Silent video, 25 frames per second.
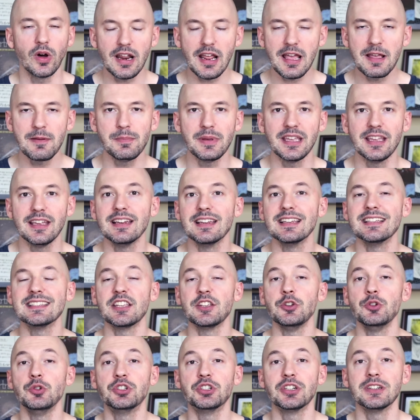I mean is that
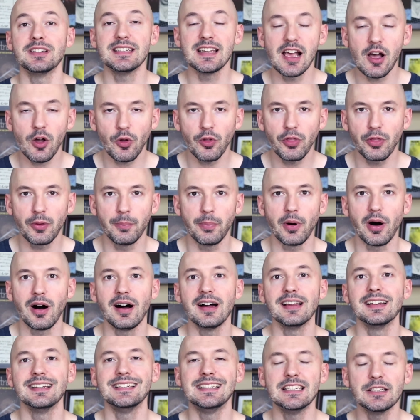you should tell the
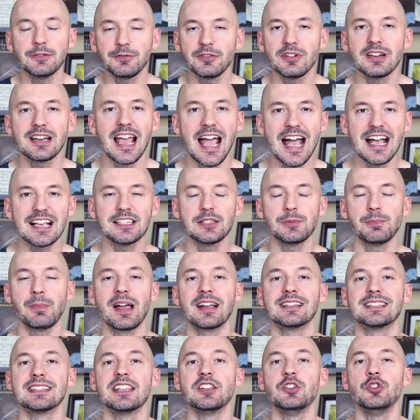bot different aspects
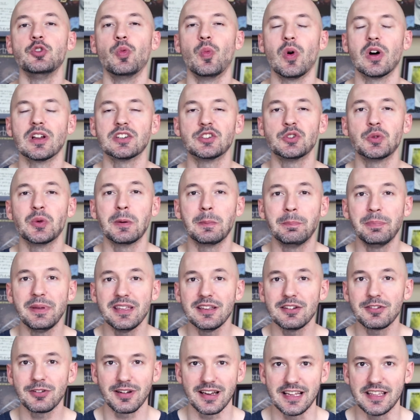that you want to
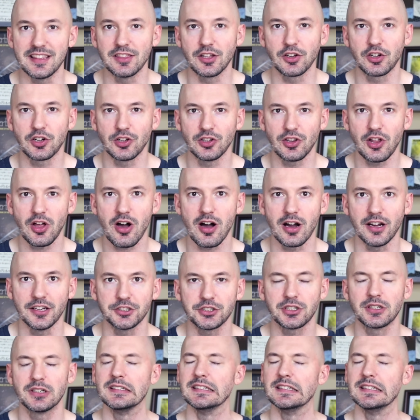appear in the collage.